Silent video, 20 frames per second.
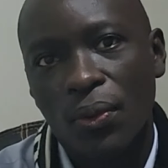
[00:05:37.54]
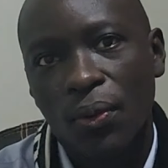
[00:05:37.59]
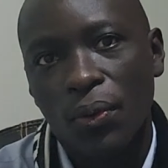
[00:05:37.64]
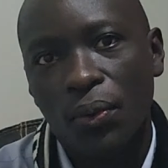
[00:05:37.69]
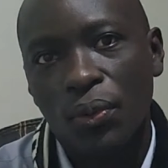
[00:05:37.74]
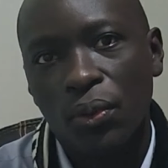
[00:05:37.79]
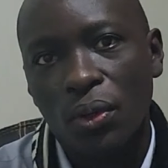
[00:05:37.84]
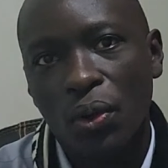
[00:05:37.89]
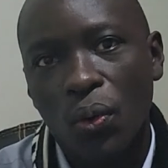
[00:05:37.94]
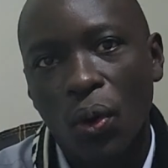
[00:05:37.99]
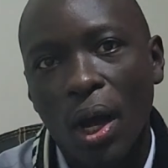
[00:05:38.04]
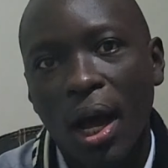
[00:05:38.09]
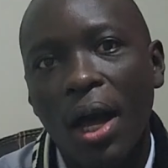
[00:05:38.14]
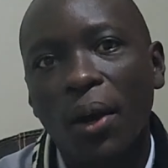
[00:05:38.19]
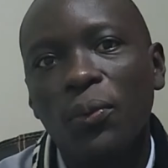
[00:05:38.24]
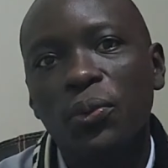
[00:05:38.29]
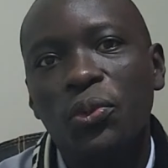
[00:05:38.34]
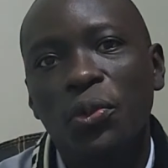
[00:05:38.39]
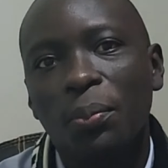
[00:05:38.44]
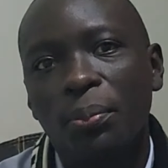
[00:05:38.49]
on
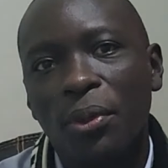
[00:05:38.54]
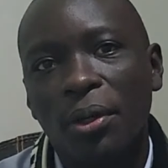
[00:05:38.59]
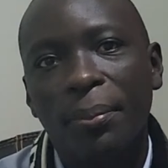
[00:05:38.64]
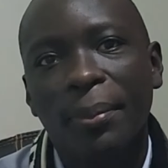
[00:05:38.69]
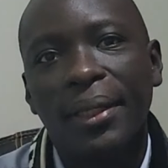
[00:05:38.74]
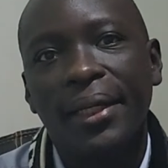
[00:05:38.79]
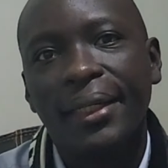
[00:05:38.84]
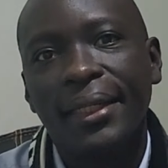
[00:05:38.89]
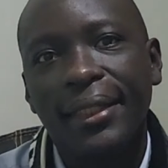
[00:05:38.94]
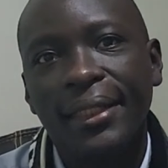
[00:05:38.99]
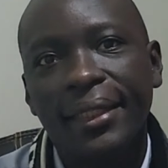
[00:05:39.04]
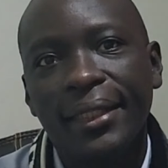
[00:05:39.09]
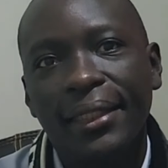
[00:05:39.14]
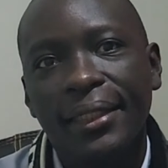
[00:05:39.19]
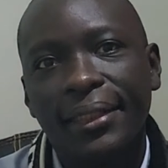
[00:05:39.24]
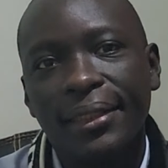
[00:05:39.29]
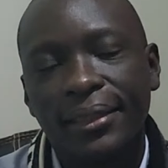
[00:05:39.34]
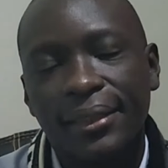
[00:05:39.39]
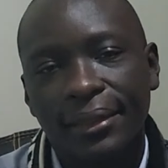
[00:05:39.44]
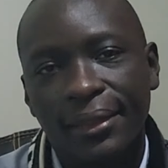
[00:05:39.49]
how to
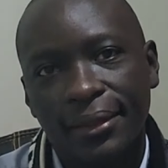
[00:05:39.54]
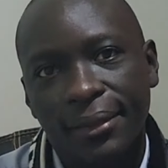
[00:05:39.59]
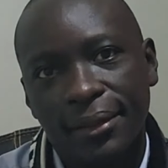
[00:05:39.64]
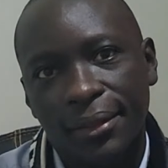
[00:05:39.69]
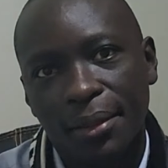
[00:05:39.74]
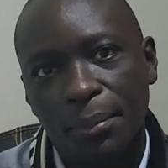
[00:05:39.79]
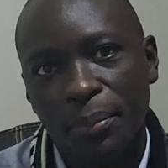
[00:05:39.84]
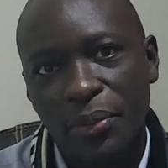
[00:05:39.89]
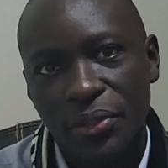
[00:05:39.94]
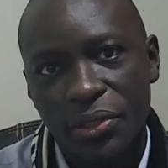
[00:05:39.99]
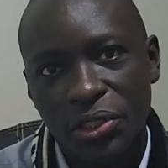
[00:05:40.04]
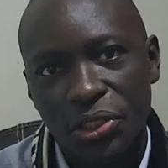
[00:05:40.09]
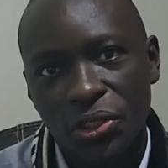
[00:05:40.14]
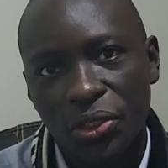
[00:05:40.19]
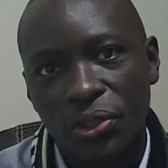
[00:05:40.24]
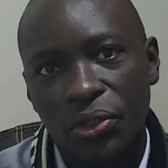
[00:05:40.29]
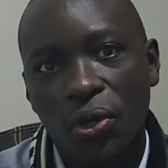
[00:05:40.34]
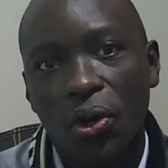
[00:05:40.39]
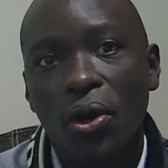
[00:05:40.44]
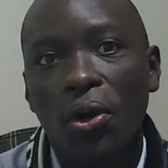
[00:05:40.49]
properly
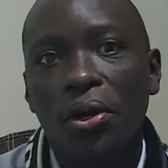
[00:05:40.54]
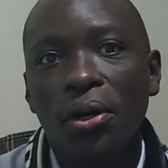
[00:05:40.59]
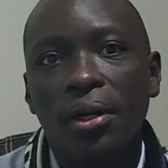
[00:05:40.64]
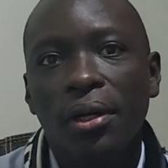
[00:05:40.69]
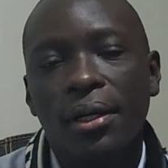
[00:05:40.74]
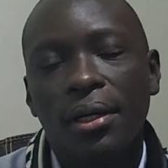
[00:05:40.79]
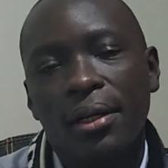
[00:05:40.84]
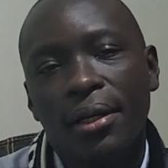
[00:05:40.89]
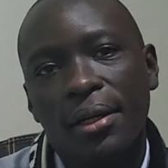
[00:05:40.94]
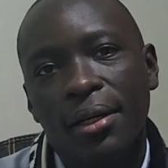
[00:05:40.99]
position or